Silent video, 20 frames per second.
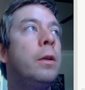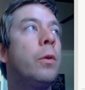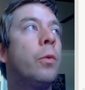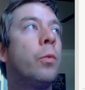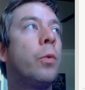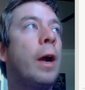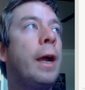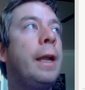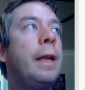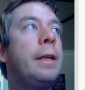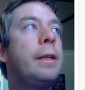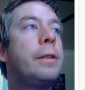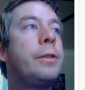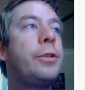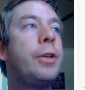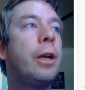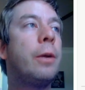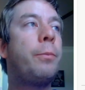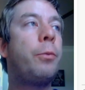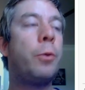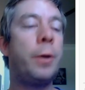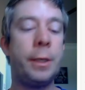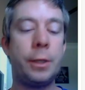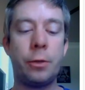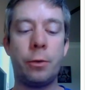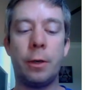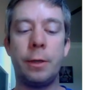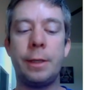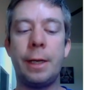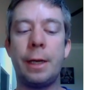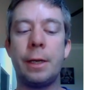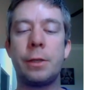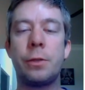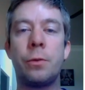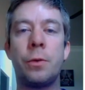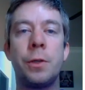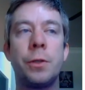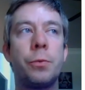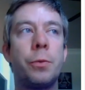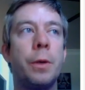writing to SharePoint to our data
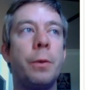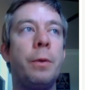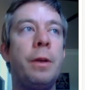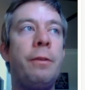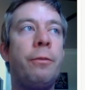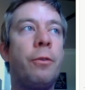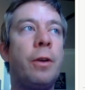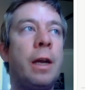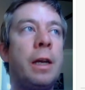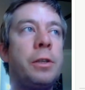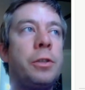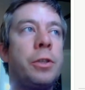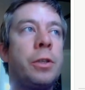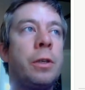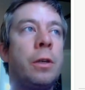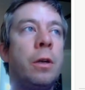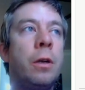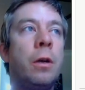source. We refresh.